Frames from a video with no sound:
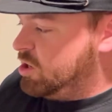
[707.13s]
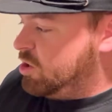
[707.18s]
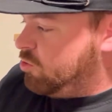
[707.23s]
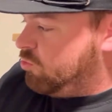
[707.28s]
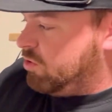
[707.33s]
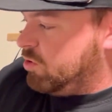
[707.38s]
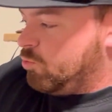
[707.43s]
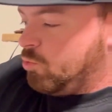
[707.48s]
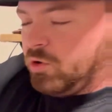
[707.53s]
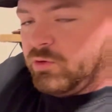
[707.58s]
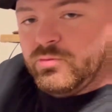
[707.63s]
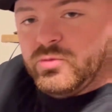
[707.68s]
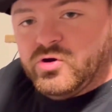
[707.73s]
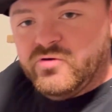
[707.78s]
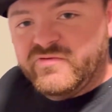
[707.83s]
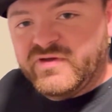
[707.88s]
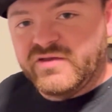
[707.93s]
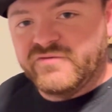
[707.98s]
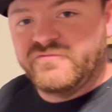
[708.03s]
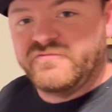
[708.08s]
When we're
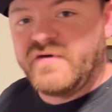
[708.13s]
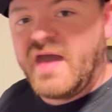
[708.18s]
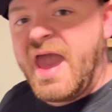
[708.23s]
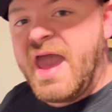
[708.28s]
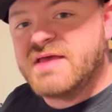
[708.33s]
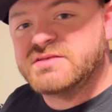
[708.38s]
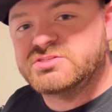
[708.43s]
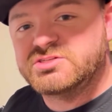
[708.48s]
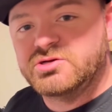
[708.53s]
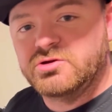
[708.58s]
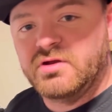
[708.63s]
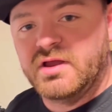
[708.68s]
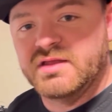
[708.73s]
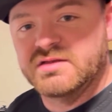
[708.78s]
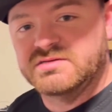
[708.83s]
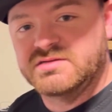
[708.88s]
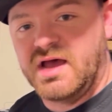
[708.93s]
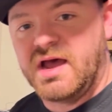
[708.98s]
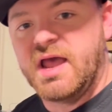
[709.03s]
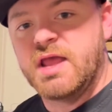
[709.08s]
moving faster and
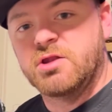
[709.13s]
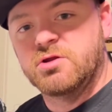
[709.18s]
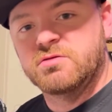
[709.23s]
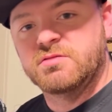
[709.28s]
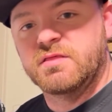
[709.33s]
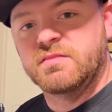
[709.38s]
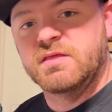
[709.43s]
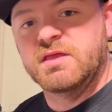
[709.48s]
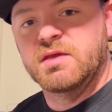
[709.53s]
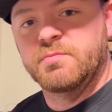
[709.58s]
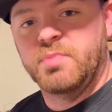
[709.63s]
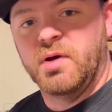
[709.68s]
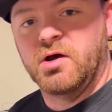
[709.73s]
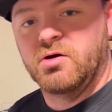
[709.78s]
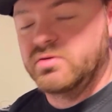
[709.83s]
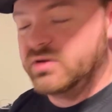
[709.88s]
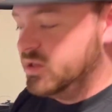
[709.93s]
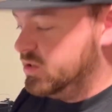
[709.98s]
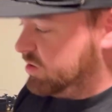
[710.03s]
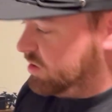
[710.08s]
tighter than the
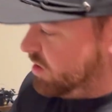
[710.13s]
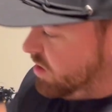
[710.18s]
opponent,